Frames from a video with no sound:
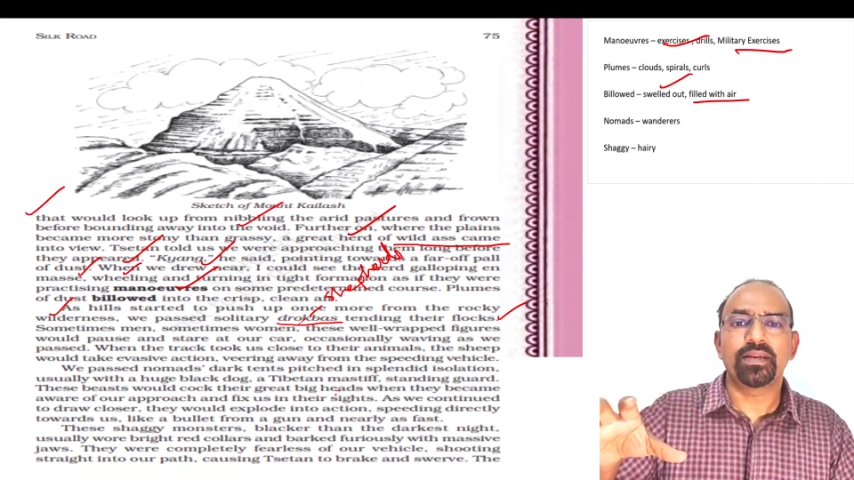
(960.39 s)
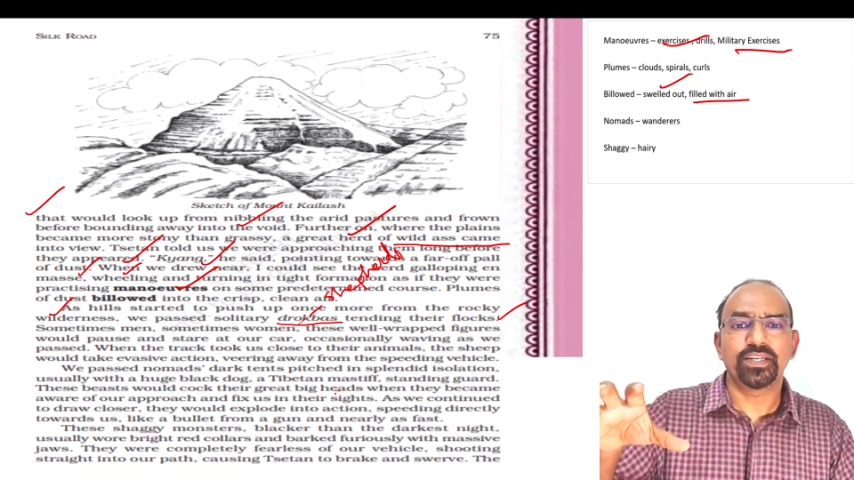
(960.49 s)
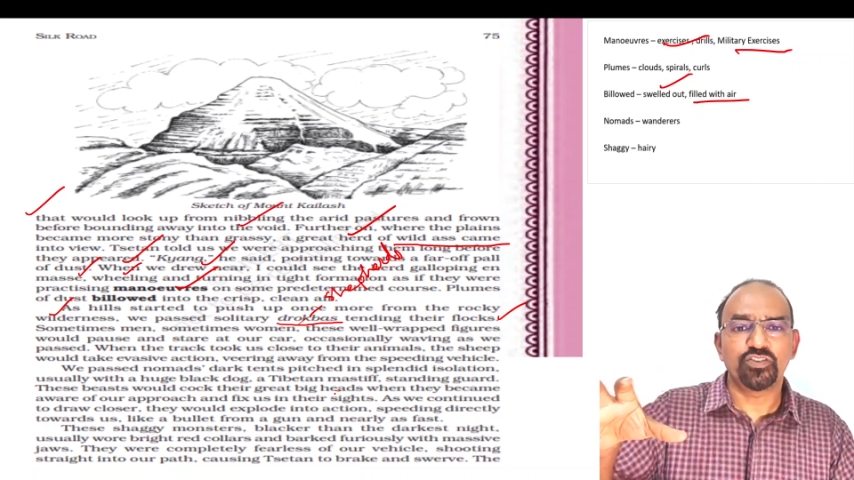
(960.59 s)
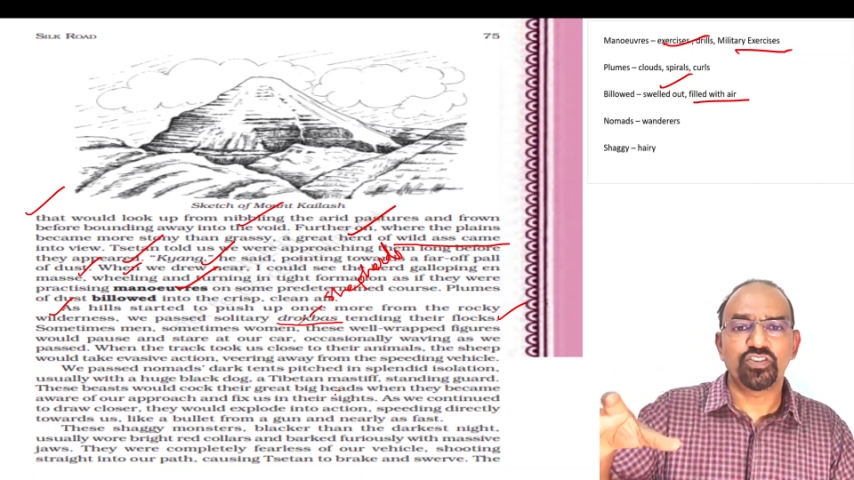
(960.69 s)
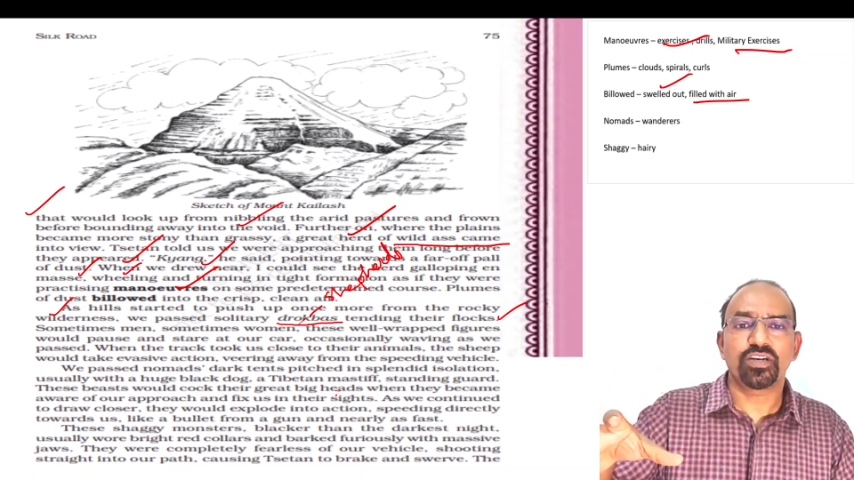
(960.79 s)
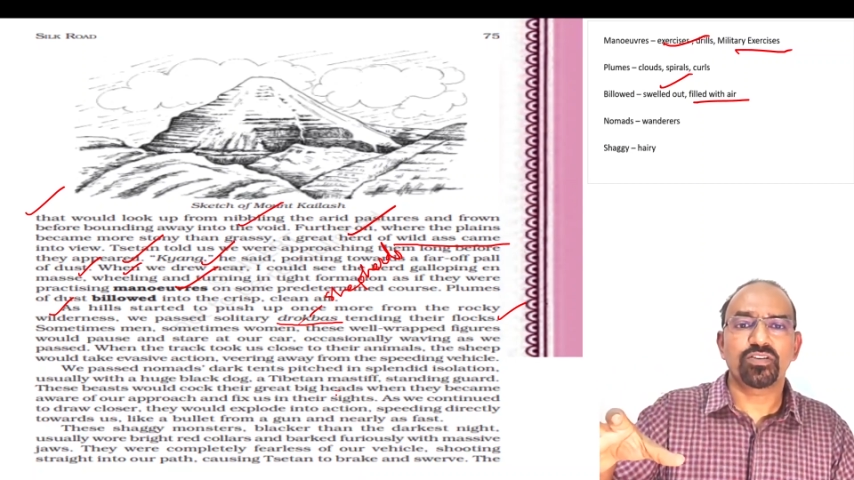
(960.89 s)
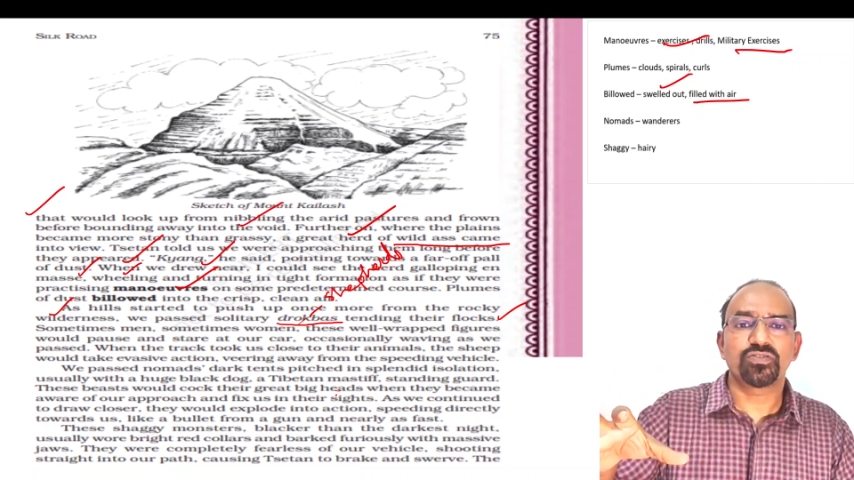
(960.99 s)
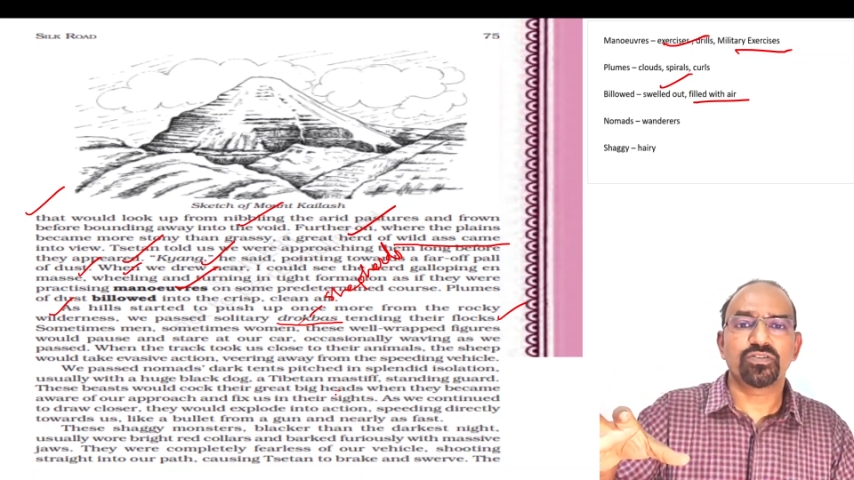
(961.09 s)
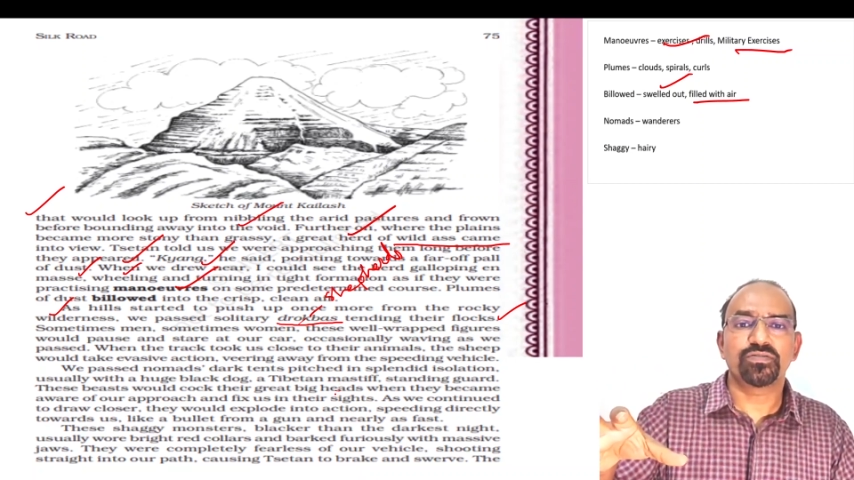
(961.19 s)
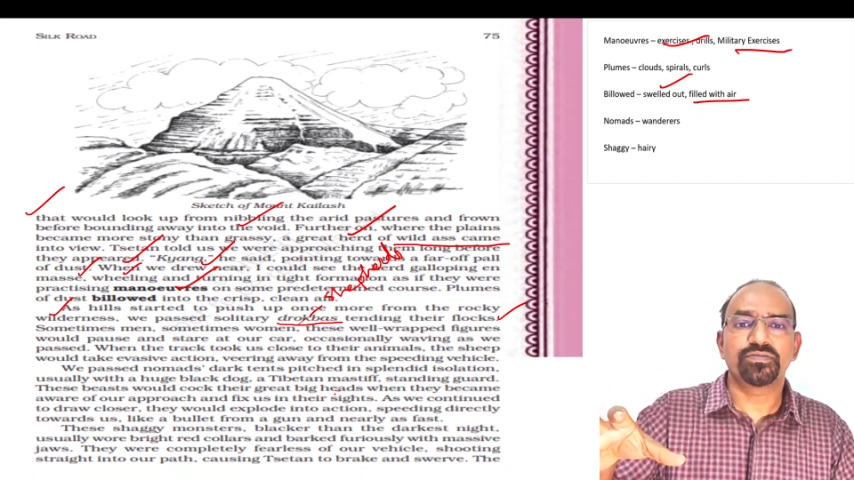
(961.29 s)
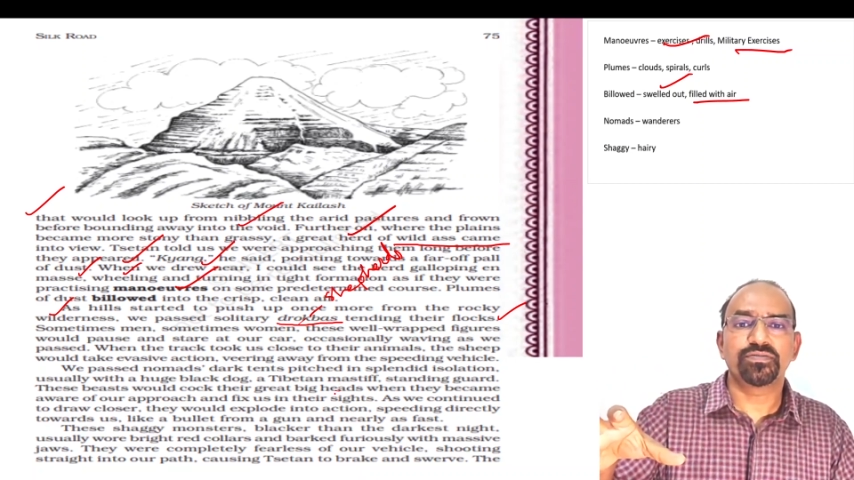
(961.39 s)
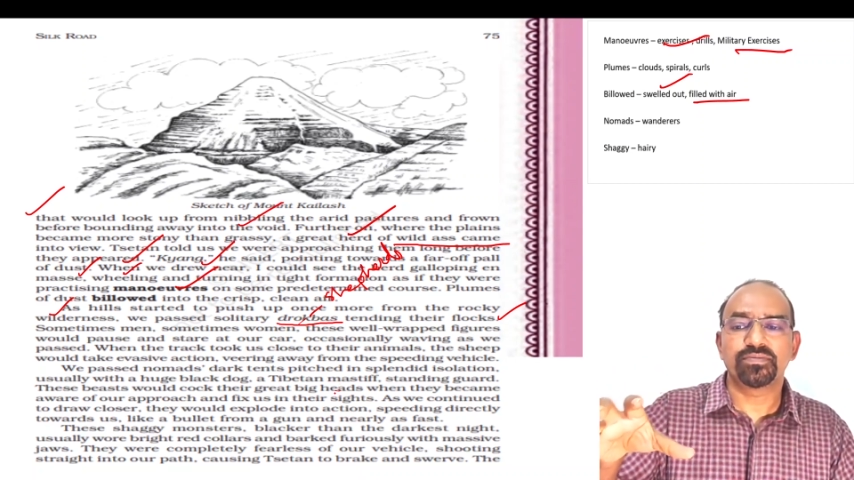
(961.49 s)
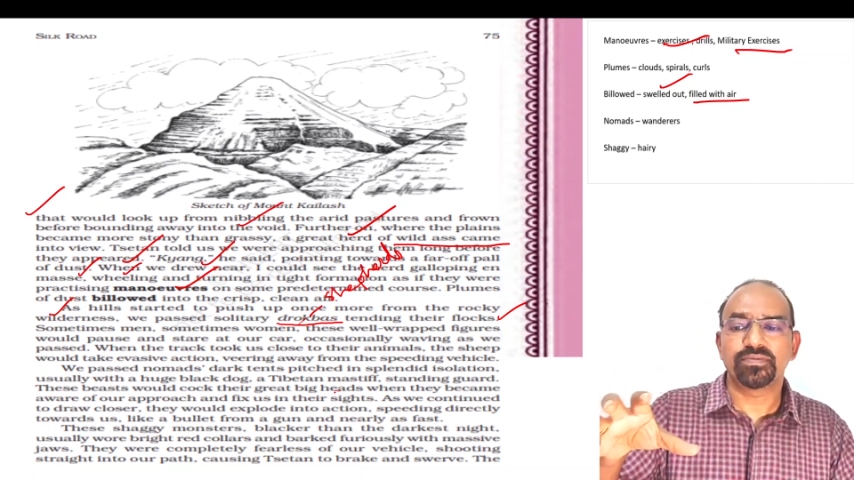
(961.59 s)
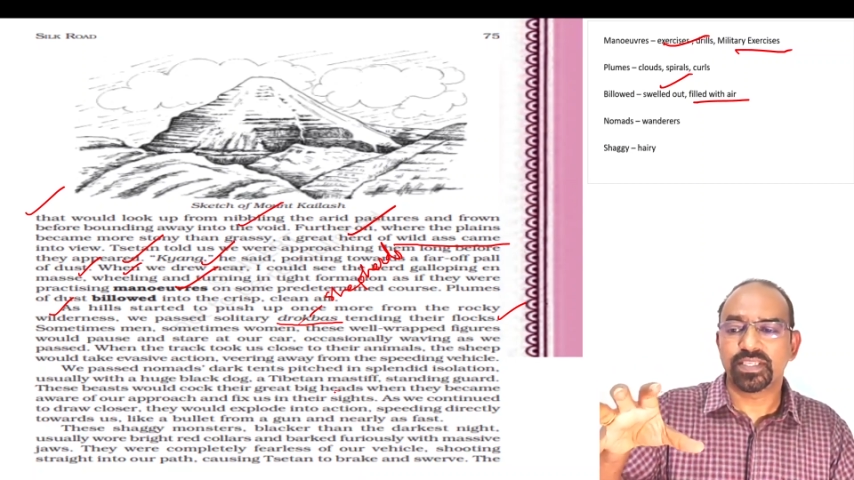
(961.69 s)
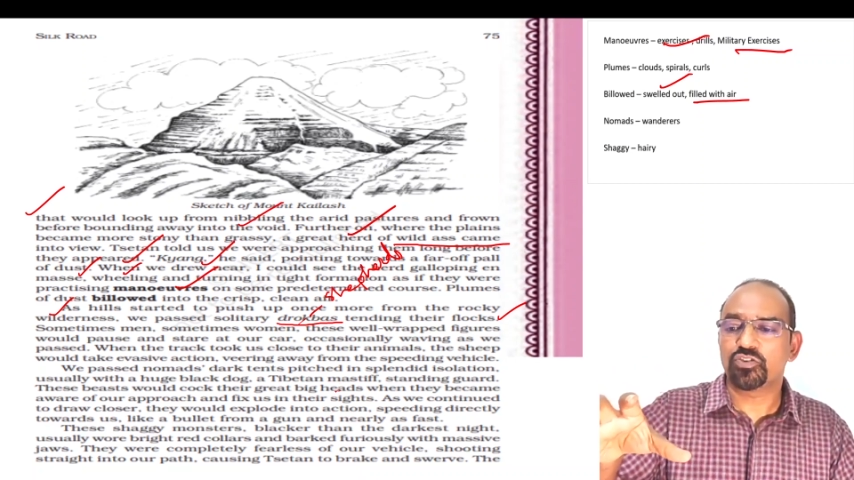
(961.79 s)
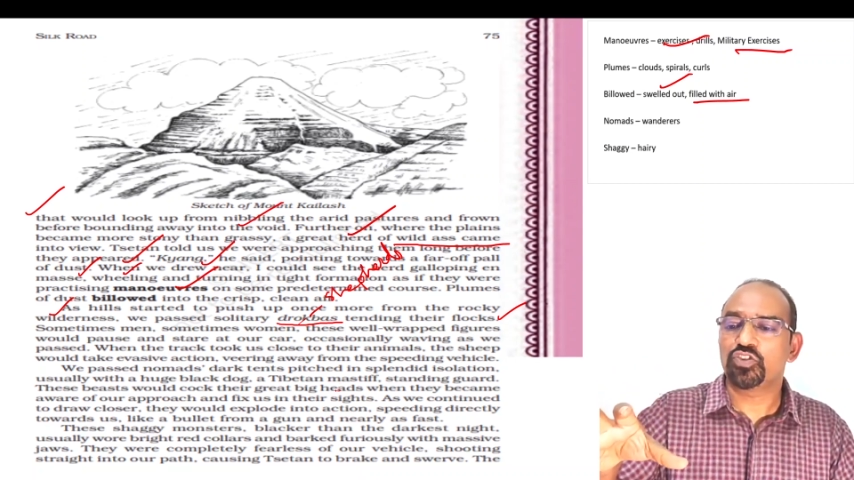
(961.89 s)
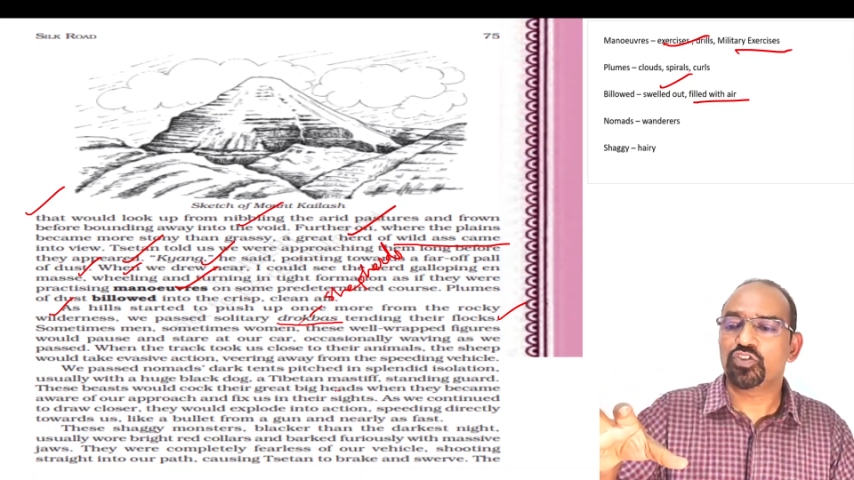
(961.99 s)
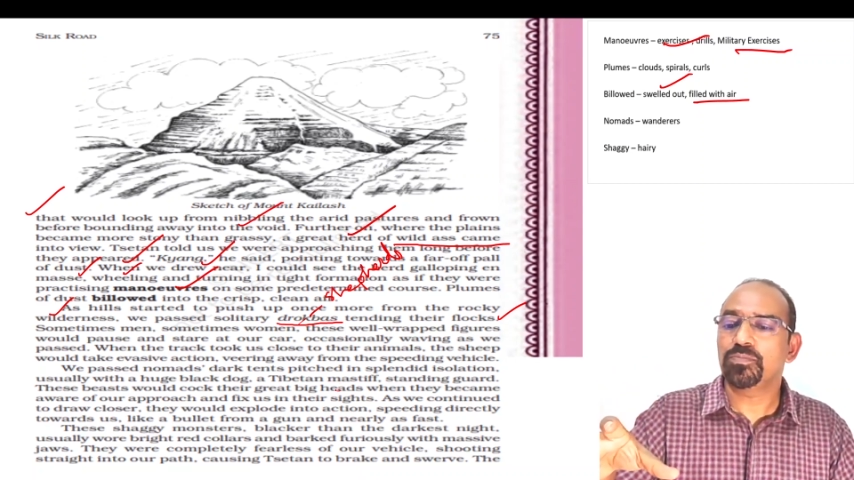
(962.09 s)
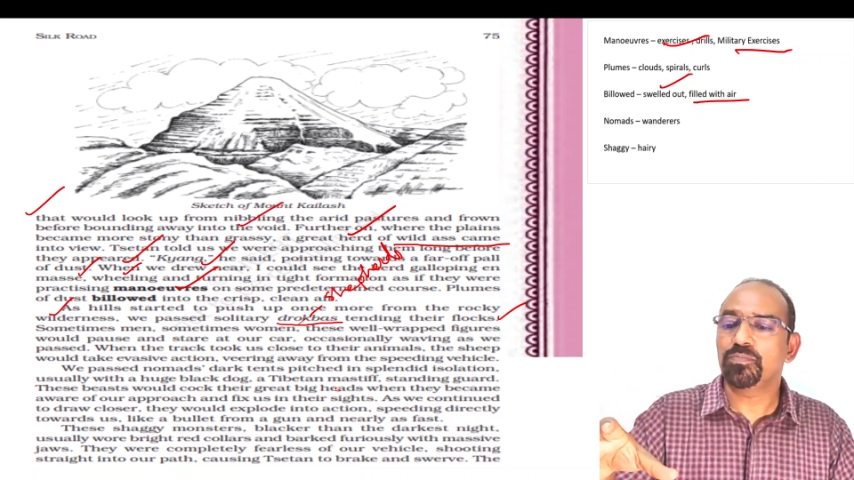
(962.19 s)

in charge of their sheep